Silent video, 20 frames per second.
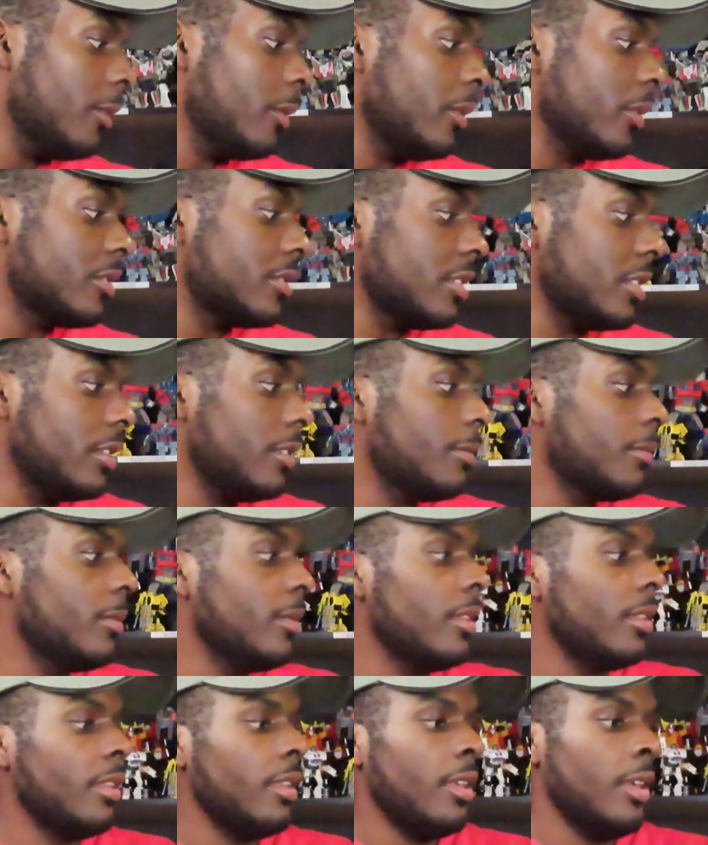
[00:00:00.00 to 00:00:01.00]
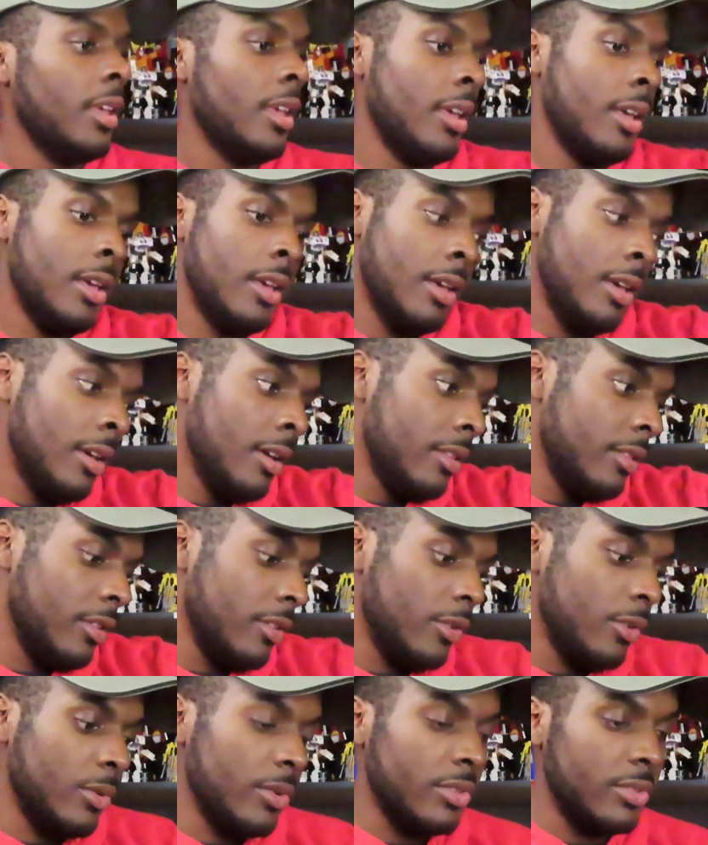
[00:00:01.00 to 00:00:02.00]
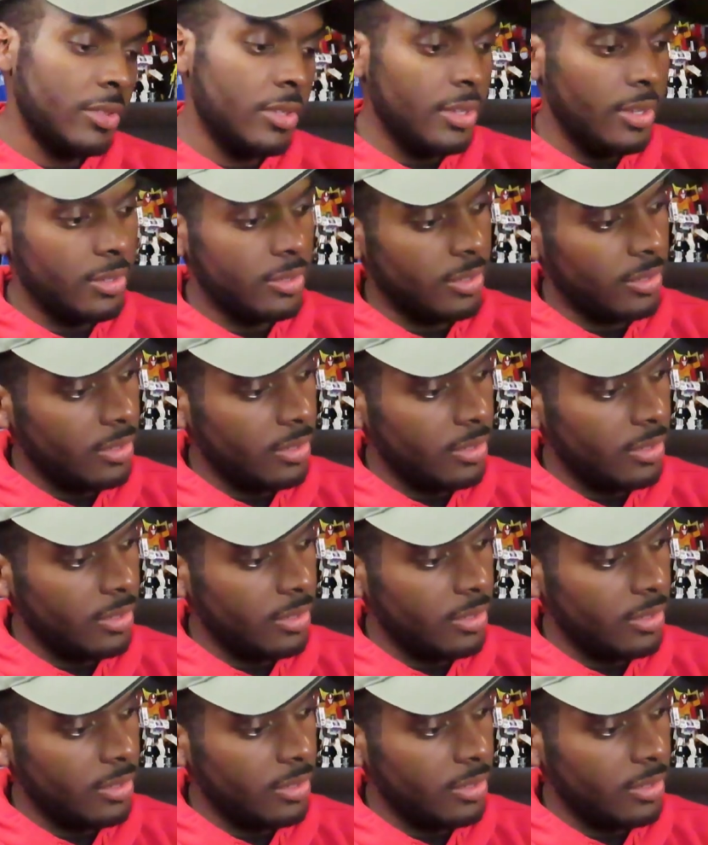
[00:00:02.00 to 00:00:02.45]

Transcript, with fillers: We'll see who is this?